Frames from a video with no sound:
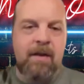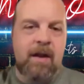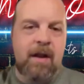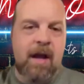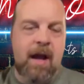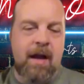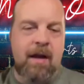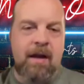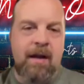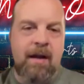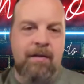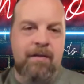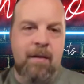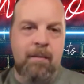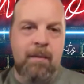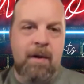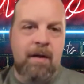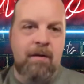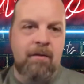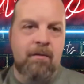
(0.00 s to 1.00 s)
the 90s. I
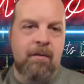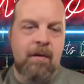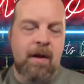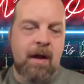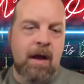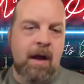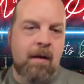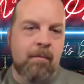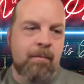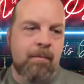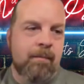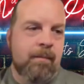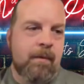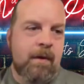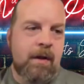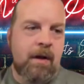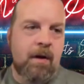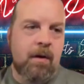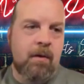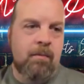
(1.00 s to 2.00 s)
mean,
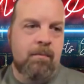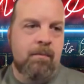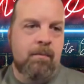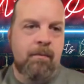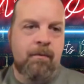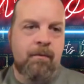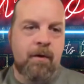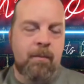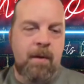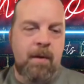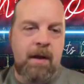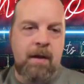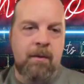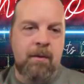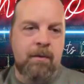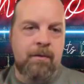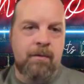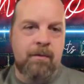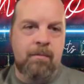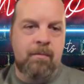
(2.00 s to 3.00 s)
for me, it
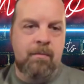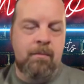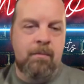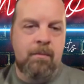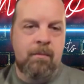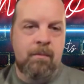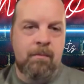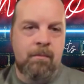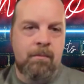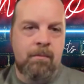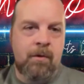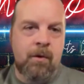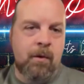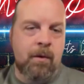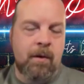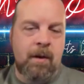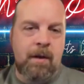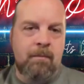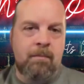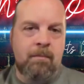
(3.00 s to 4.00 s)
was
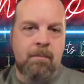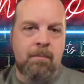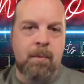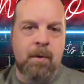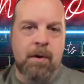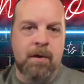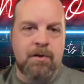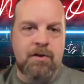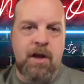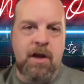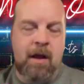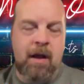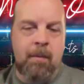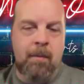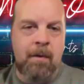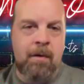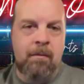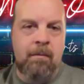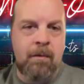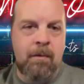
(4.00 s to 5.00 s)
totally Pearl
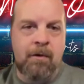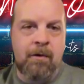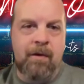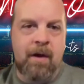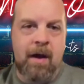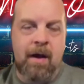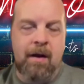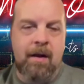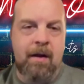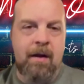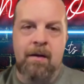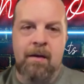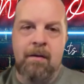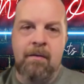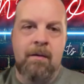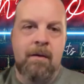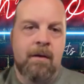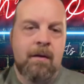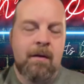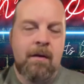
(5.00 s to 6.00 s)
Jam and Nirvana
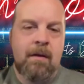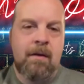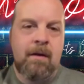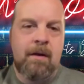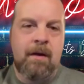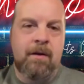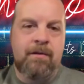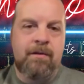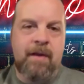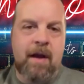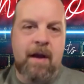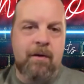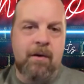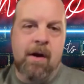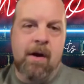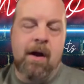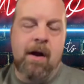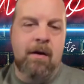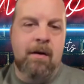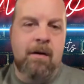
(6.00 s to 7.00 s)
and
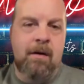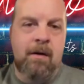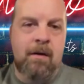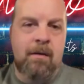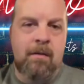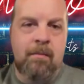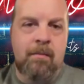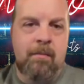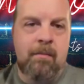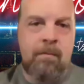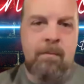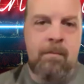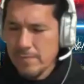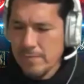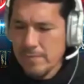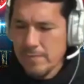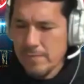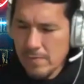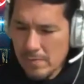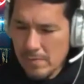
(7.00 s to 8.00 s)
Soundgarden and
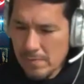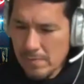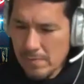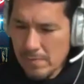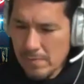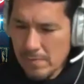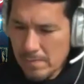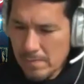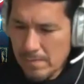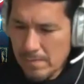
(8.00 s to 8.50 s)
Stone Temple